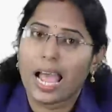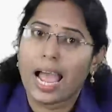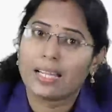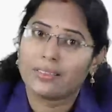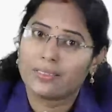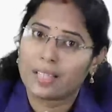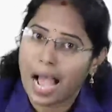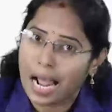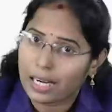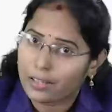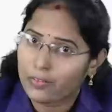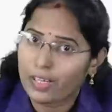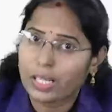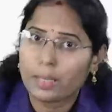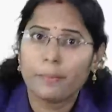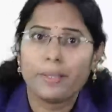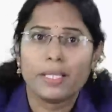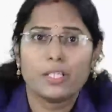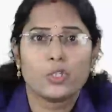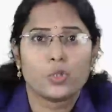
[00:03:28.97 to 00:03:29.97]
and that
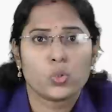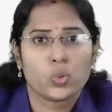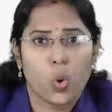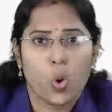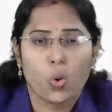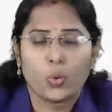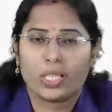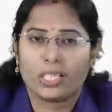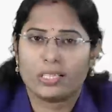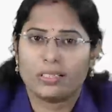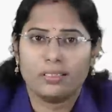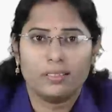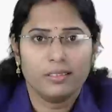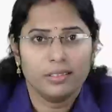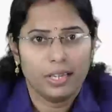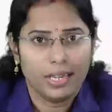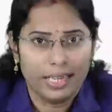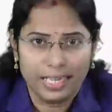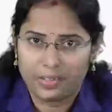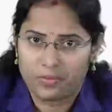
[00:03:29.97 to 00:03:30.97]
will be stored in the
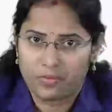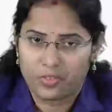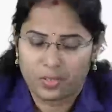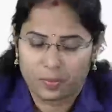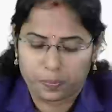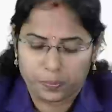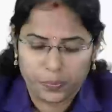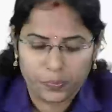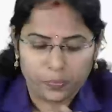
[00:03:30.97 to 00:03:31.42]
liver.